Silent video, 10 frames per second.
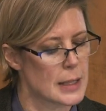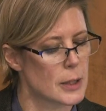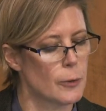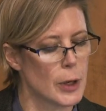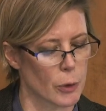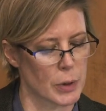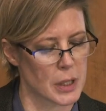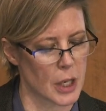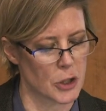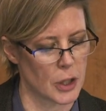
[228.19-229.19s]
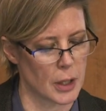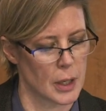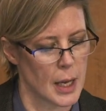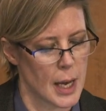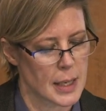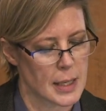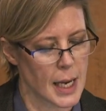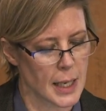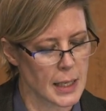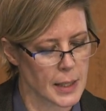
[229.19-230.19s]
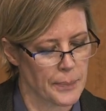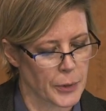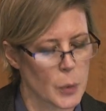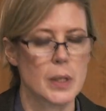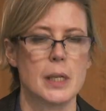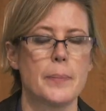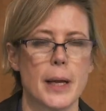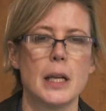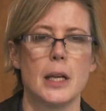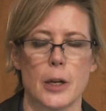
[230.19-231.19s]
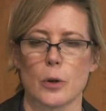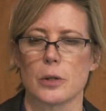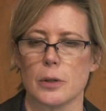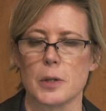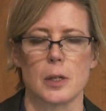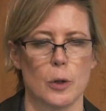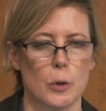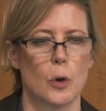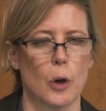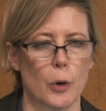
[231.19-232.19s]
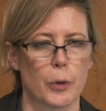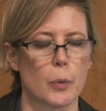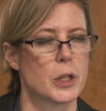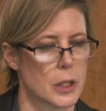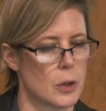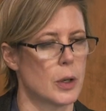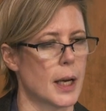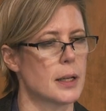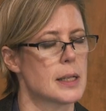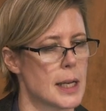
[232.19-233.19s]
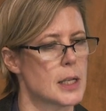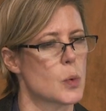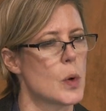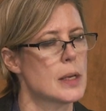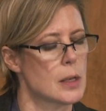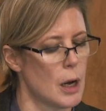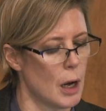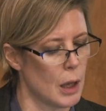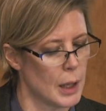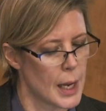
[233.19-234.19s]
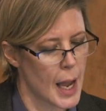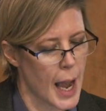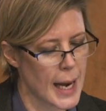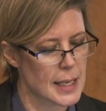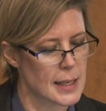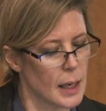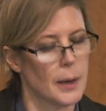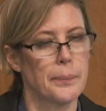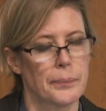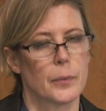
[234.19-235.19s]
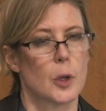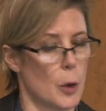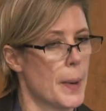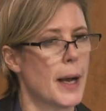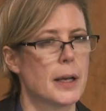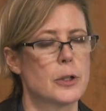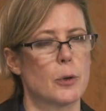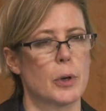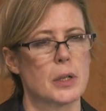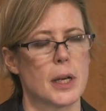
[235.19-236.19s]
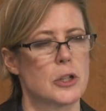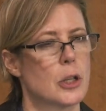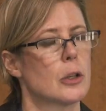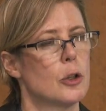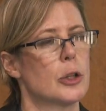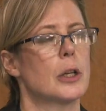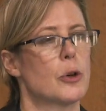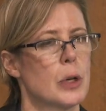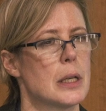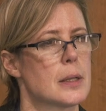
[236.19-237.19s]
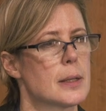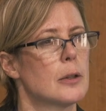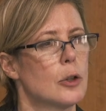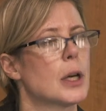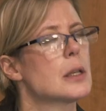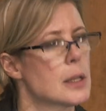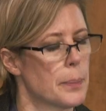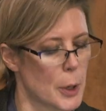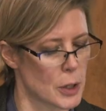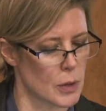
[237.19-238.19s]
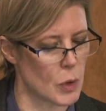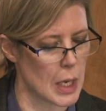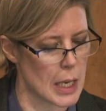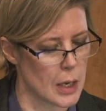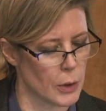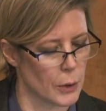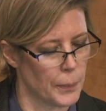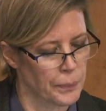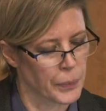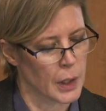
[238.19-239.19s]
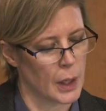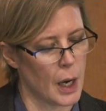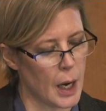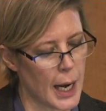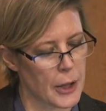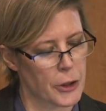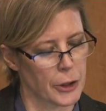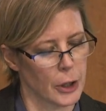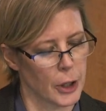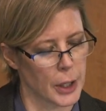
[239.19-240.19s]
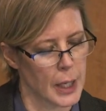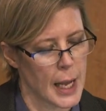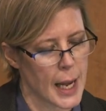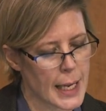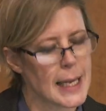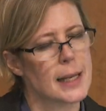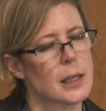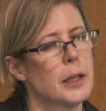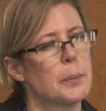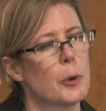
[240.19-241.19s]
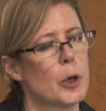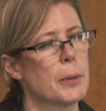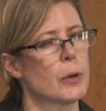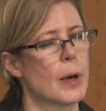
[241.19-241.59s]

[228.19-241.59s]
severe recession. Second, we see many years of slow growth, which in the United States we saw. And some go back into recession. Look at Greece. Look at some parts of the EU. And third, it takes unemployment